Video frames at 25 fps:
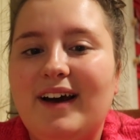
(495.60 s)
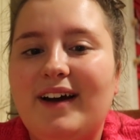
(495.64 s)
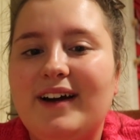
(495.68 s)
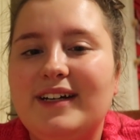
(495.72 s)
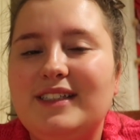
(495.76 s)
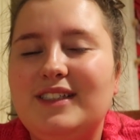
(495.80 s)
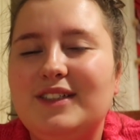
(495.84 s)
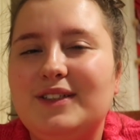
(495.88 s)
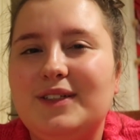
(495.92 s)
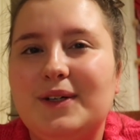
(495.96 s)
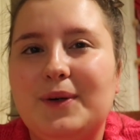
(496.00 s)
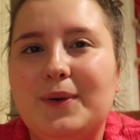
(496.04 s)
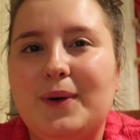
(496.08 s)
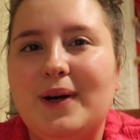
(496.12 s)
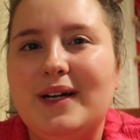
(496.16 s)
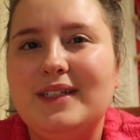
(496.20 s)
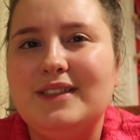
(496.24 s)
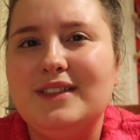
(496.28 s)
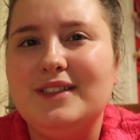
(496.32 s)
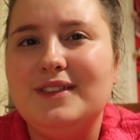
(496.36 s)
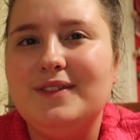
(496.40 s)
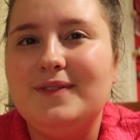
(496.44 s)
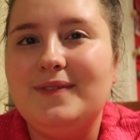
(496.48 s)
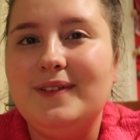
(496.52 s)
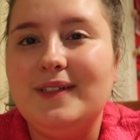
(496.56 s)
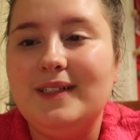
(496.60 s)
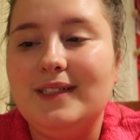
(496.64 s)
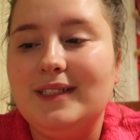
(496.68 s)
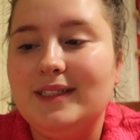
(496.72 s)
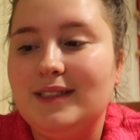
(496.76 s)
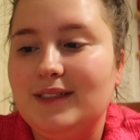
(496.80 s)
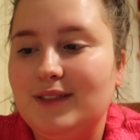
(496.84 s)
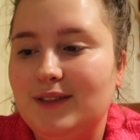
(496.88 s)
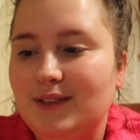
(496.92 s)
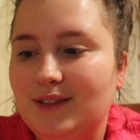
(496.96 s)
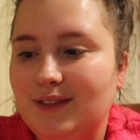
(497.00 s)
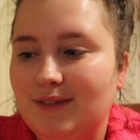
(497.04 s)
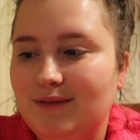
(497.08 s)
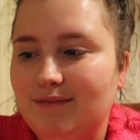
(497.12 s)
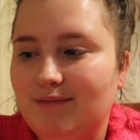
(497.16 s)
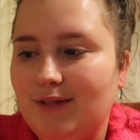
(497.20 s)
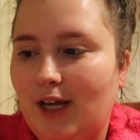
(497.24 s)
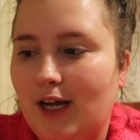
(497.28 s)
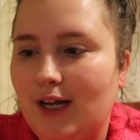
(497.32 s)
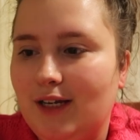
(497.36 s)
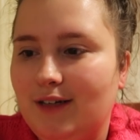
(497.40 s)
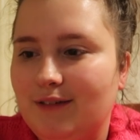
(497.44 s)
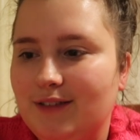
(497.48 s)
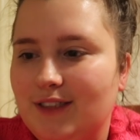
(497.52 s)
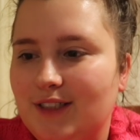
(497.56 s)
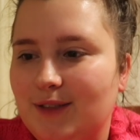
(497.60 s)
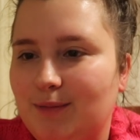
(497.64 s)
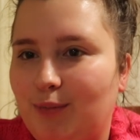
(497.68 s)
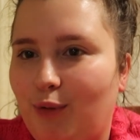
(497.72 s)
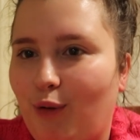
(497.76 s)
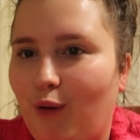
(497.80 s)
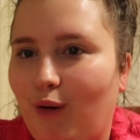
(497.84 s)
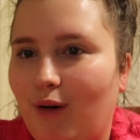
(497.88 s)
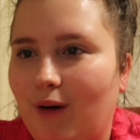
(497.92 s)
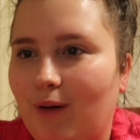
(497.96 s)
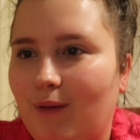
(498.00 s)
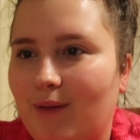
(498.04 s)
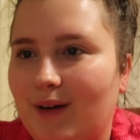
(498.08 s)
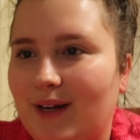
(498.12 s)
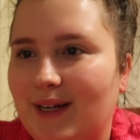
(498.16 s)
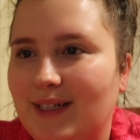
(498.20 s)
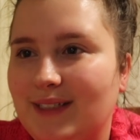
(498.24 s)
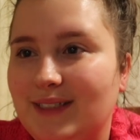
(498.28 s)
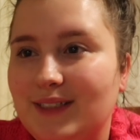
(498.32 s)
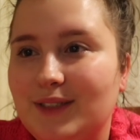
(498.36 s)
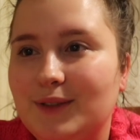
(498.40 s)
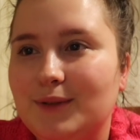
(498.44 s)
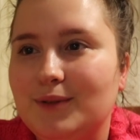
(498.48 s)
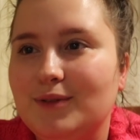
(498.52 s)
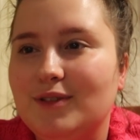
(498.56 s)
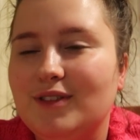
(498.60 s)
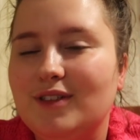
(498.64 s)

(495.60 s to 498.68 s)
I don't know. I just feel this kind of support when I do.